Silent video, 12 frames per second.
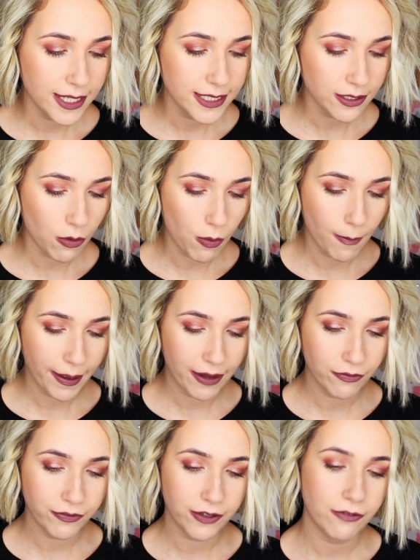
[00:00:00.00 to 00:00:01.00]
These are
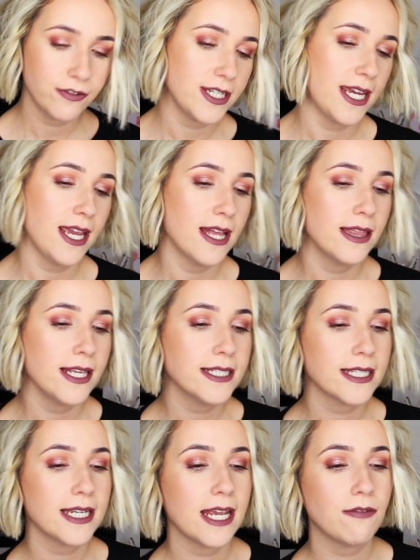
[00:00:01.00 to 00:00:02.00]
£1.50, and
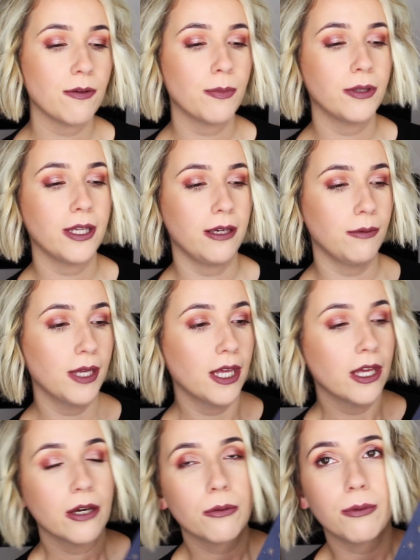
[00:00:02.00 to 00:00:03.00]
these are navy blue
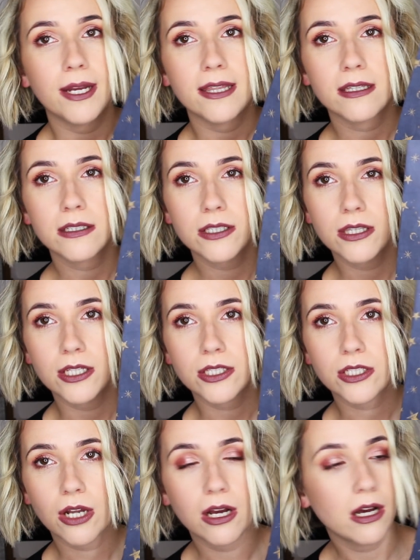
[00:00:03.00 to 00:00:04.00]
with the
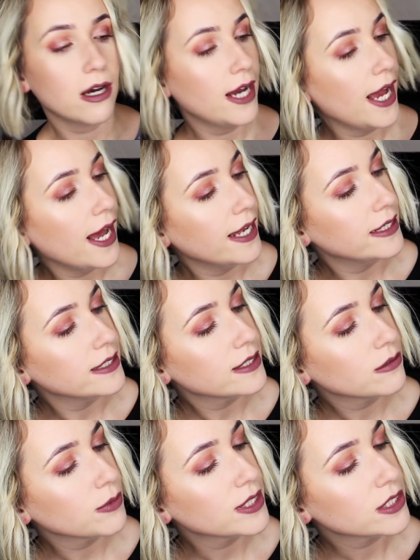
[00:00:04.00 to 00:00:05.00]
star
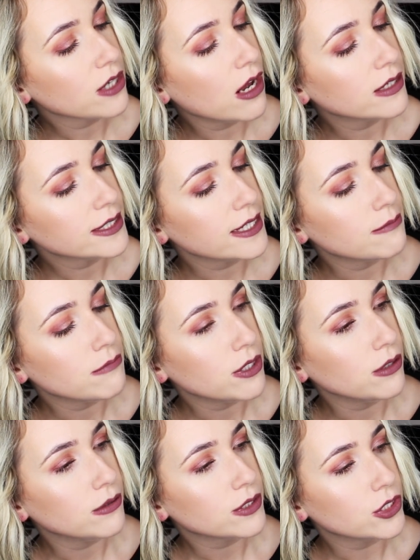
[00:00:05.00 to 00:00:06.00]
and with stars and
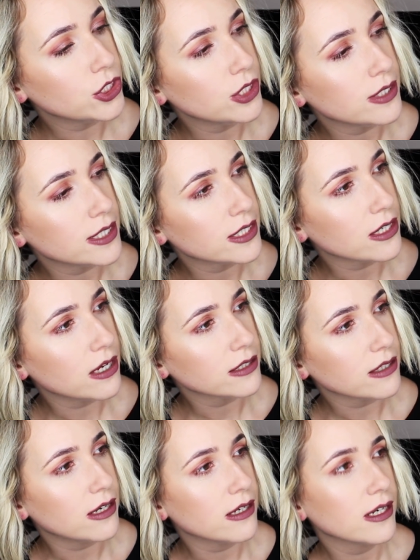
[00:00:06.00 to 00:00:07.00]
moons and shooting
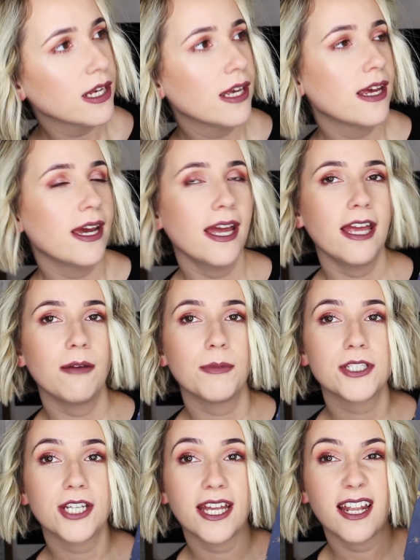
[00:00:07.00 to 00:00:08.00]
stars on,
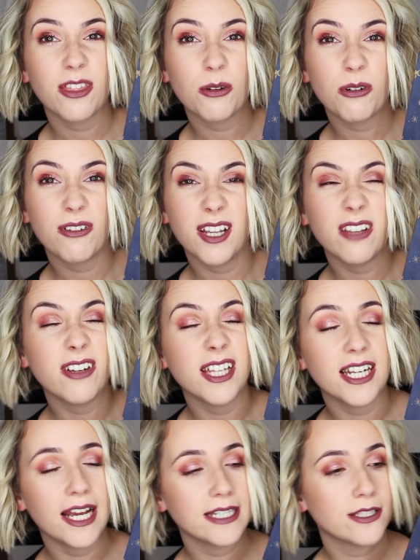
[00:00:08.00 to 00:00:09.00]
which again I thought were really,
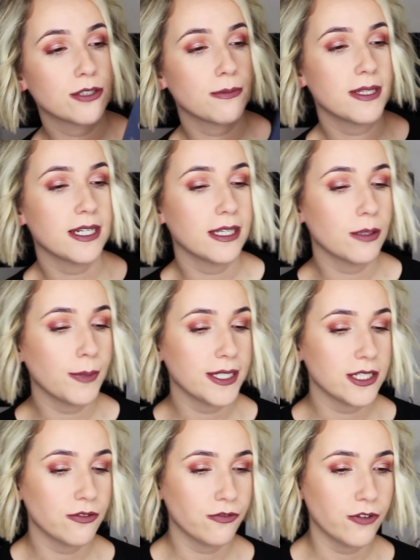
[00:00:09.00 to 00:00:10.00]
really nice and something a little
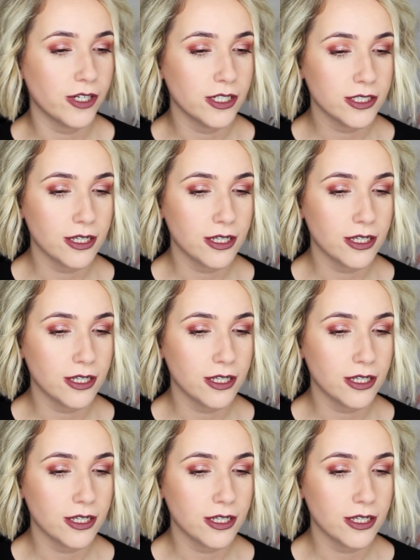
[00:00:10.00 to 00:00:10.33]
bit different.